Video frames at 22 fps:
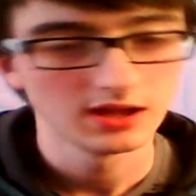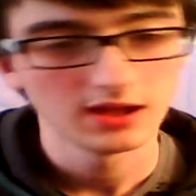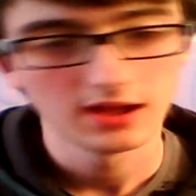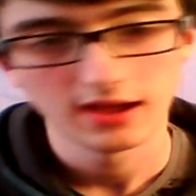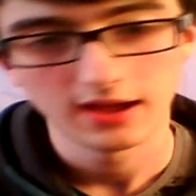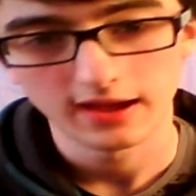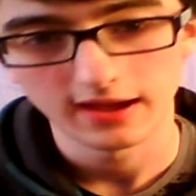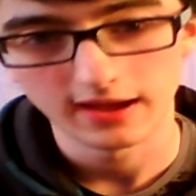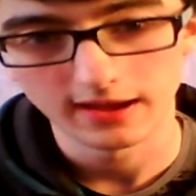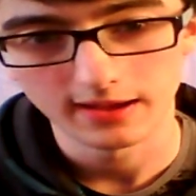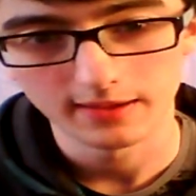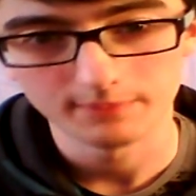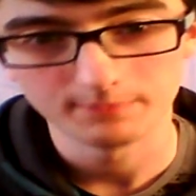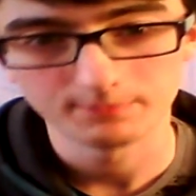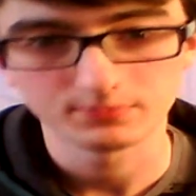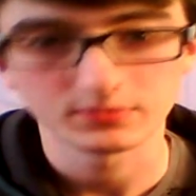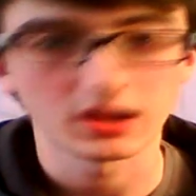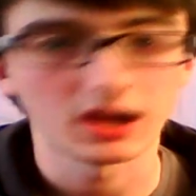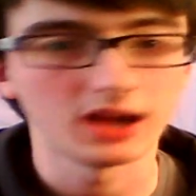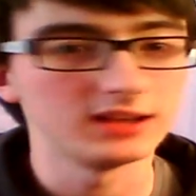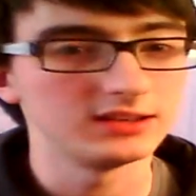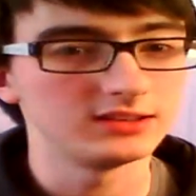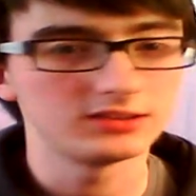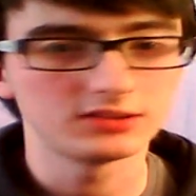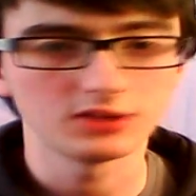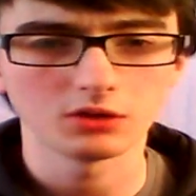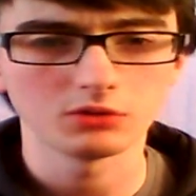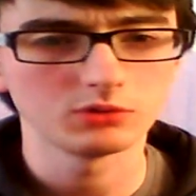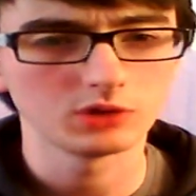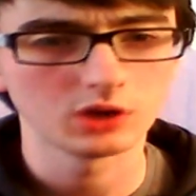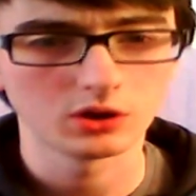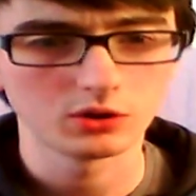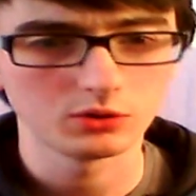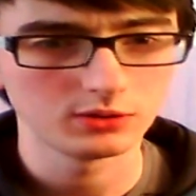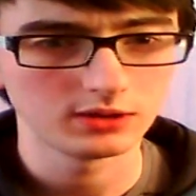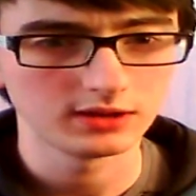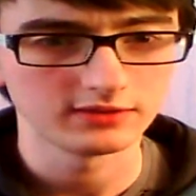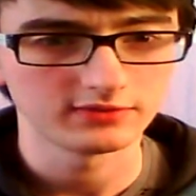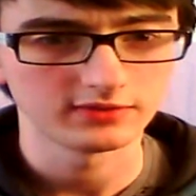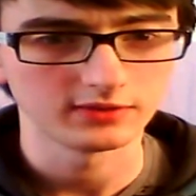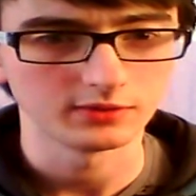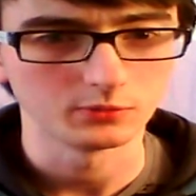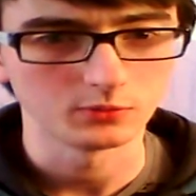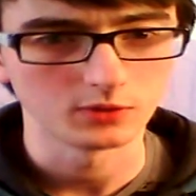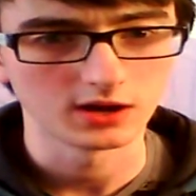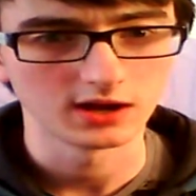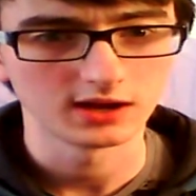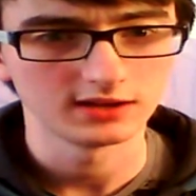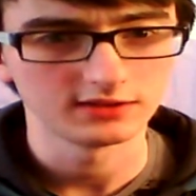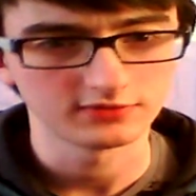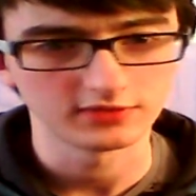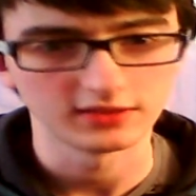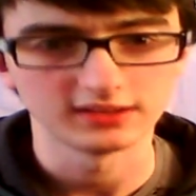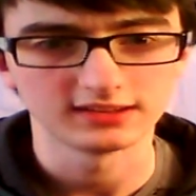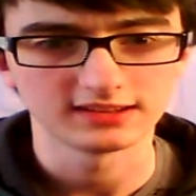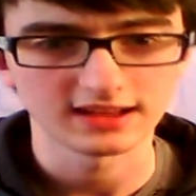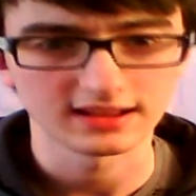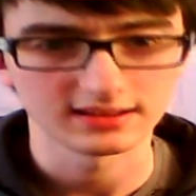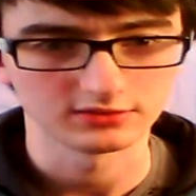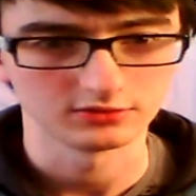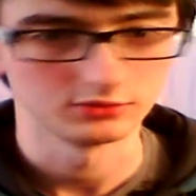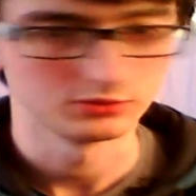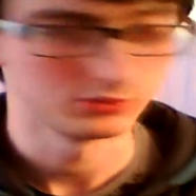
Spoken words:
I don't know if the Dazzle,